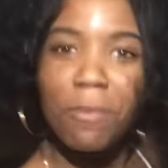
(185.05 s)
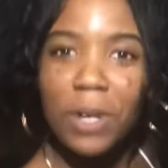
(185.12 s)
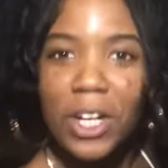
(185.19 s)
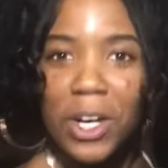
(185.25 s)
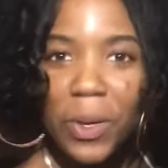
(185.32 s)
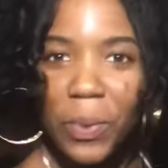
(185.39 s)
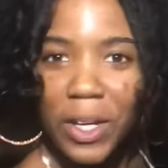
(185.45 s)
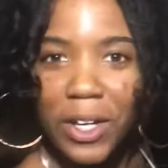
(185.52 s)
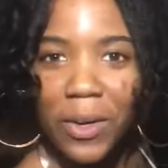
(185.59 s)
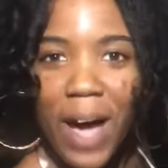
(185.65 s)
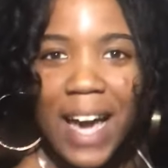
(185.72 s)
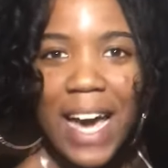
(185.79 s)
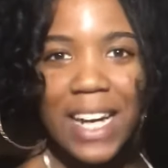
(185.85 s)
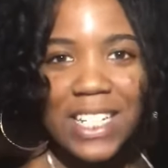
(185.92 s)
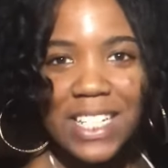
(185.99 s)
Goodwill. I
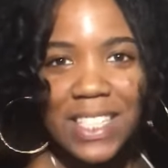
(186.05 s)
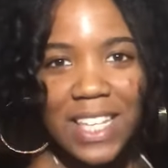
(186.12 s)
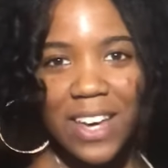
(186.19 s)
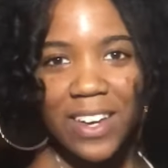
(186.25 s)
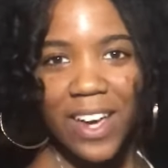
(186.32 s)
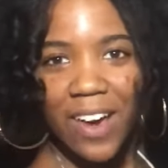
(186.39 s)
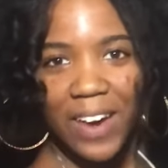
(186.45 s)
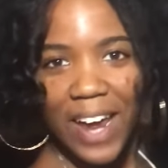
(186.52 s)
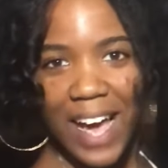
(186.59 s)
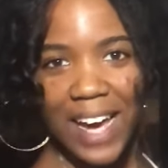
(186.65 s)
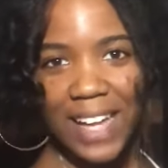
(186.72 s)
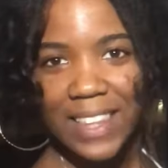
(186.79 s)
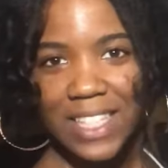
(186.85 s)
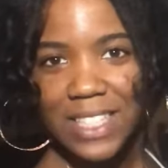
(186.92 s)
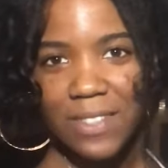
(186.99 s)
gotta just tell y'all that. I
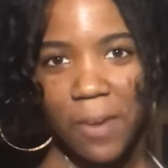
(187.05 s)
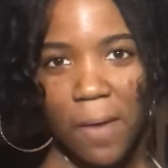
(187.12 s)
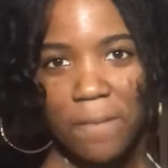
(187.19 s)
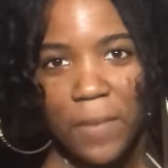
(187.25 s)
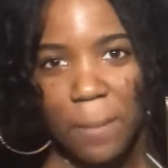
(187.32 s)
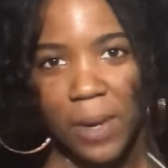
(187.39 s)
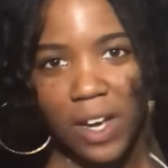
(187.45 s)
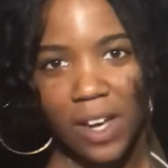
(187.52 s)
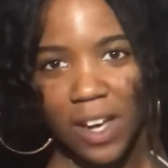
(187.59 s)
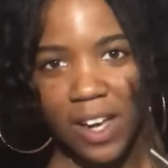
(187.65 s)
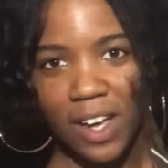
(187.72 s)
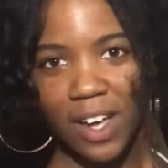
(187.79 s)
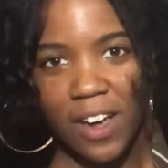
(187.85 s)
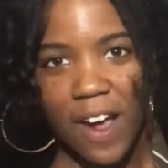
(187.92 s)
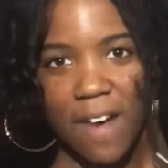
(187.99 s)
got this from
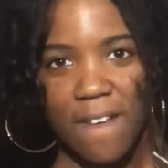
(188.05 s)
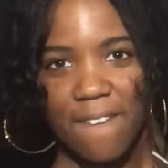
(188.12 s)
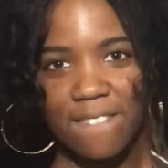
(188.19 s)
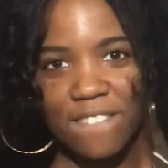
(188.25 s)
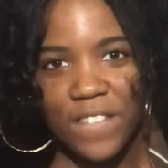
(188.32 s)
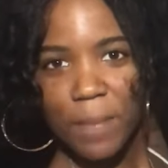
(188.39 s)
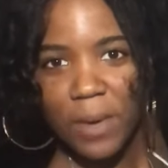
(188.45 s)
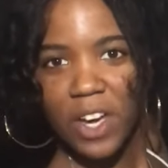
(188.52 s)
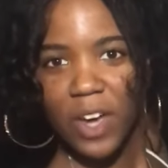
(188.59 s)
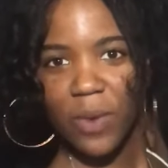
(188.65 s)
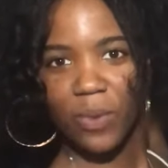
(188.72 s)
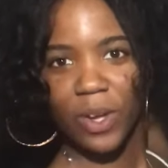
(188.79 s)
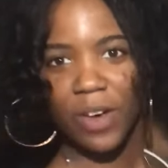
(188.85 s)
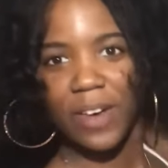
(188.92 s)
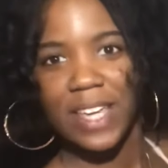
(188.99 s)

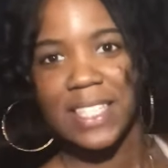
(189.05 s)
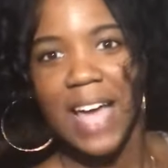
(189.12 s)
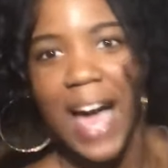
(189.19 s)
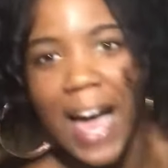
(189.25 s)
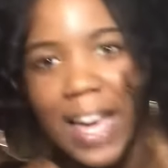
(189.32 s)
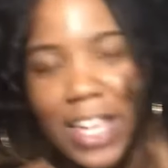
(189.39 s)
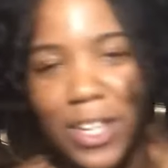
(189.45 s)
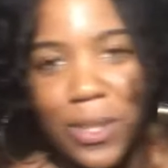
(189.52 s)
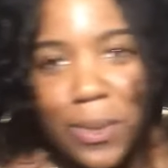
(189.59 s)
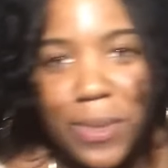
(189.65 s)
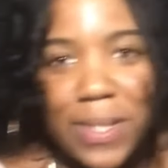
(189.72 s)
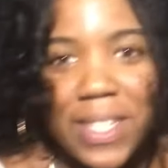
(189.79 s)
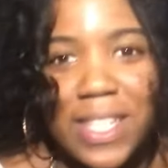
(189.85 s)
Goodwill. It's high heels.